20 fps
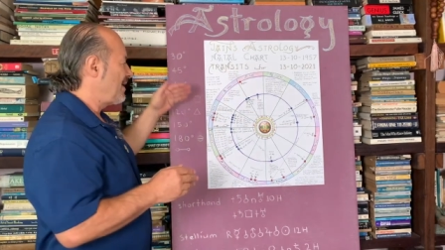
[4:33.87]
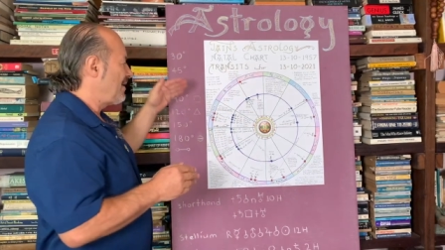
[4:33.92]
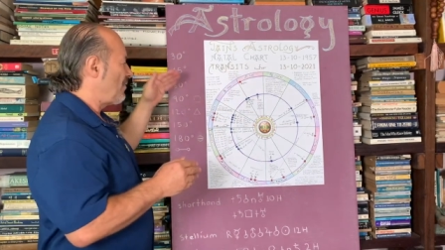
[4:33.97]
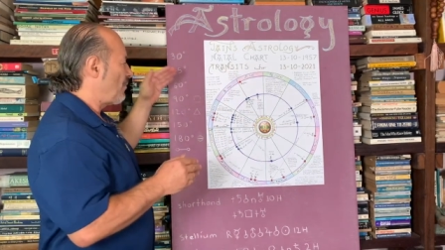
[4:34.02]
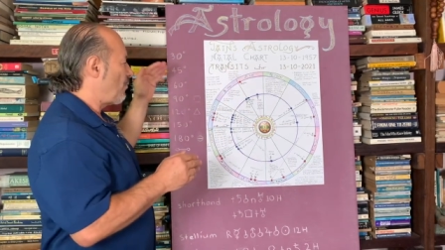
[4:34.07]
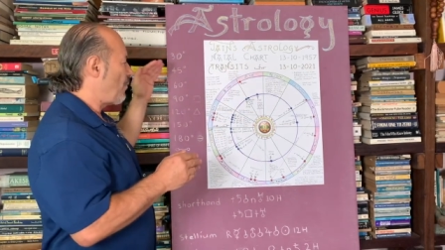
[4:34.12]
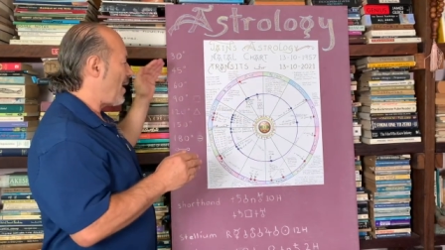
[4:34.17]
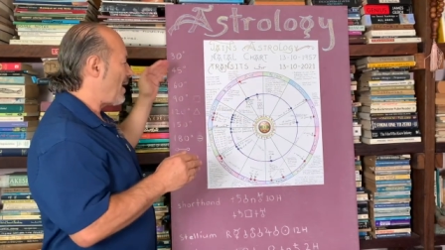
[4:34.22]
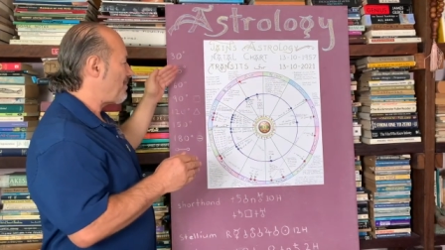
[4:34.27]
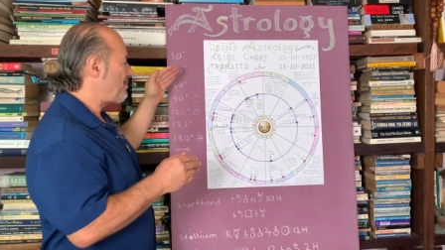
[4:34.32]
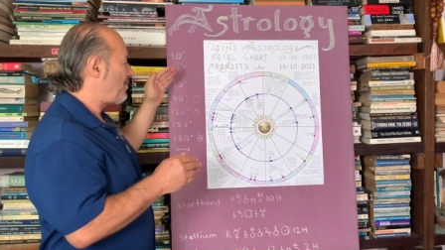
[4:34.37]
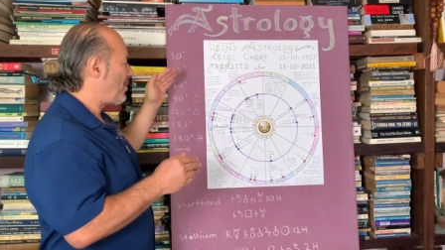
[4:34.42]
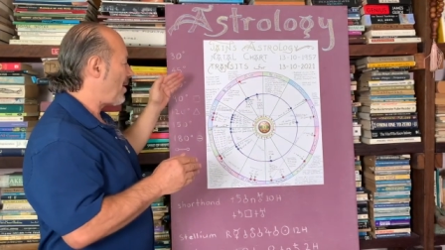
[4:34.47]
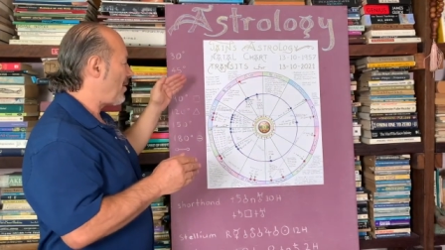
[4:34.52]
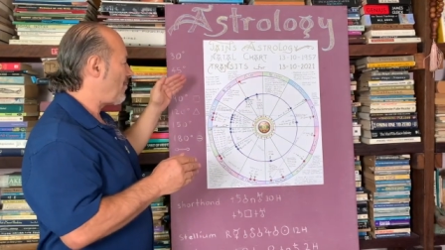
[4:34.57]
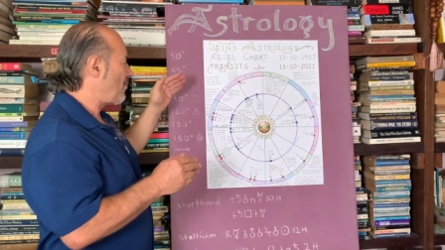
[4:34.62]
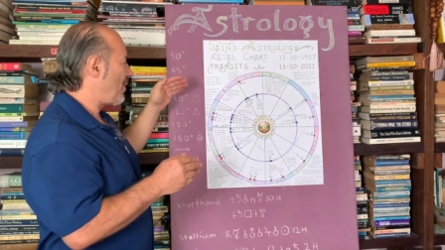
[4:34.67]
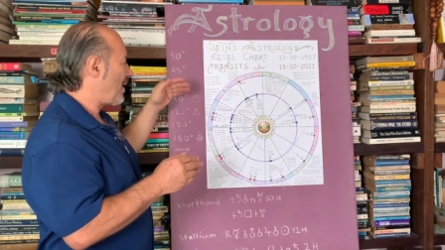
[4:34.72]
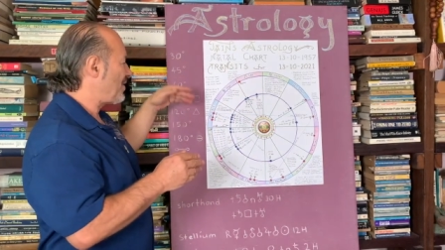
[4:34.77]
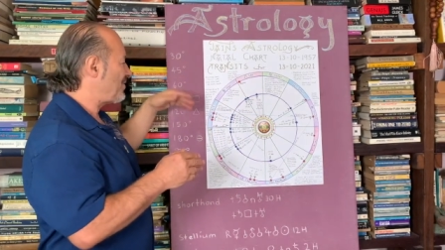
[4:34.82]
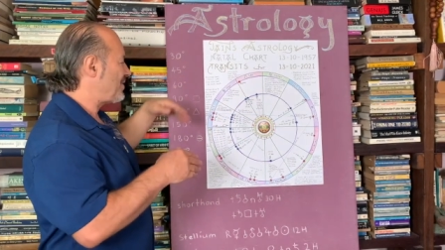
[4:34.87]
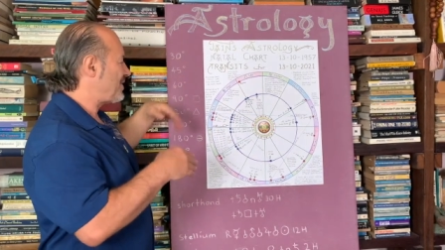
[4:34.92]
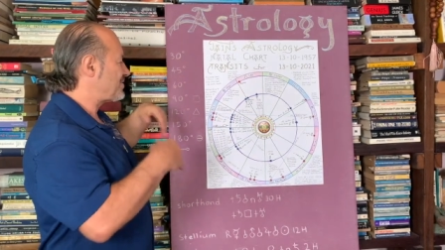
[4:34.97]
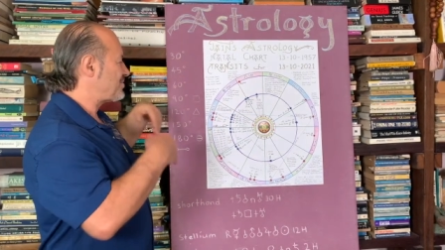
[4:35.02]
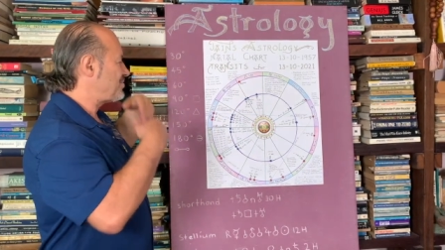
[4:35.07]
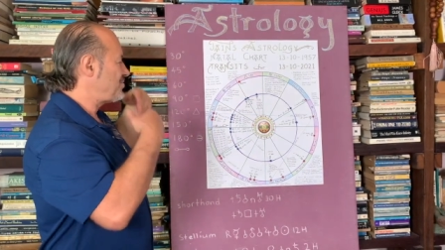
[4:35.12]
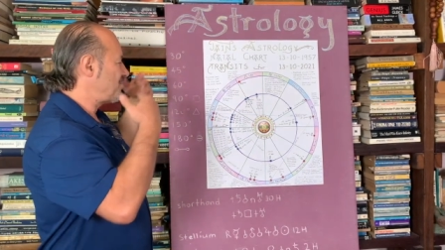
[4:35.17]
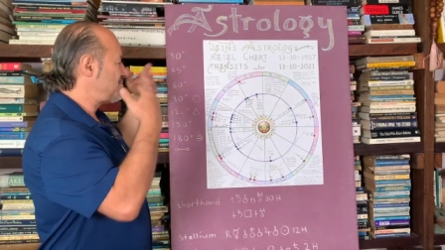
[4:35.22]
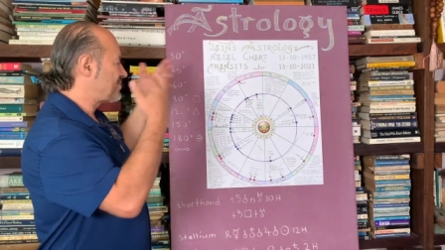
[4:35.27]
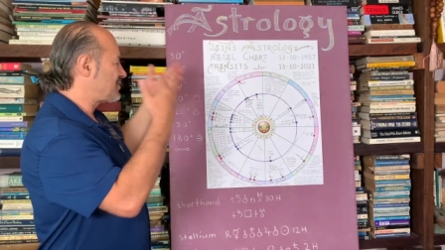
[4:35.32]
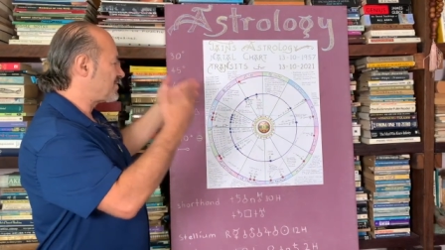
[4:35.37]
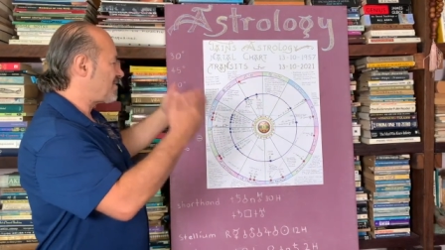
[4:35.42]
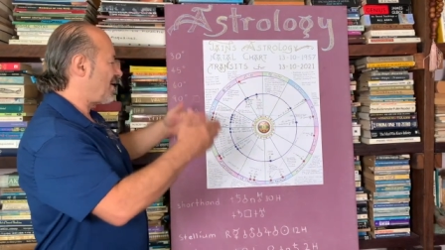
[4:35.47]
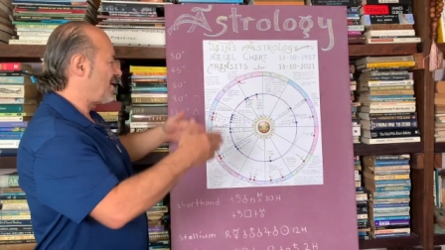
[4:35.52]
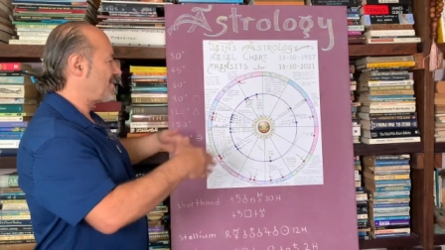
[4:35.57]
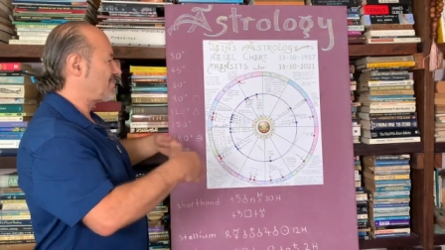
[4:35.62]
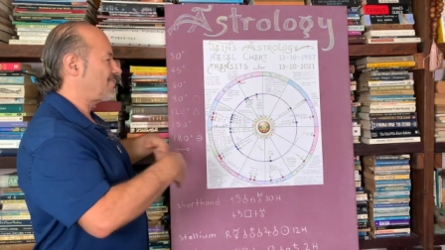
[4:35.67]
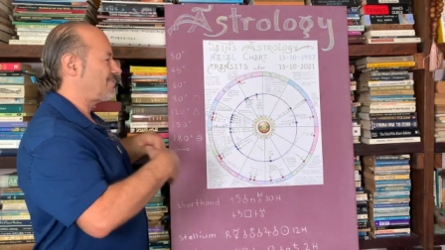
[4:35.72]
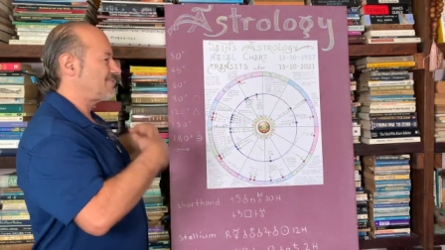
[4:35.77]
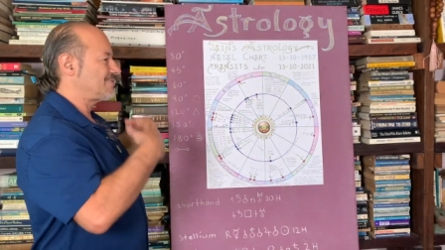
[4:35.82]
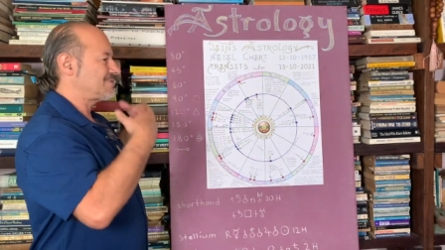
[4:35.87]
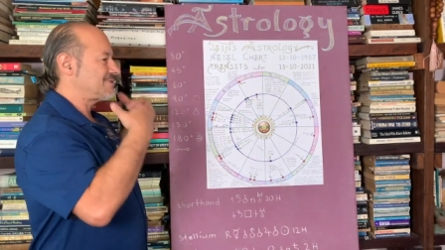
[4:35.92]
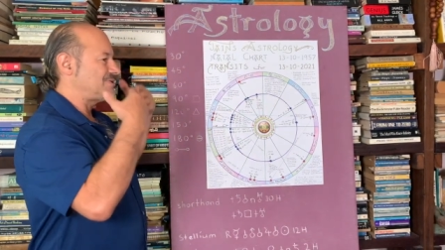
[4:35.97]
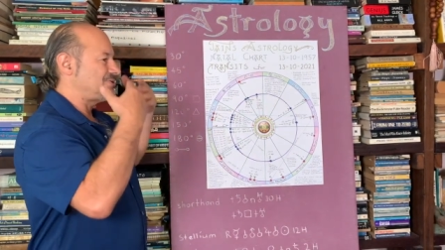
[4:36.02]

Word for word: one by one, there's new cycles,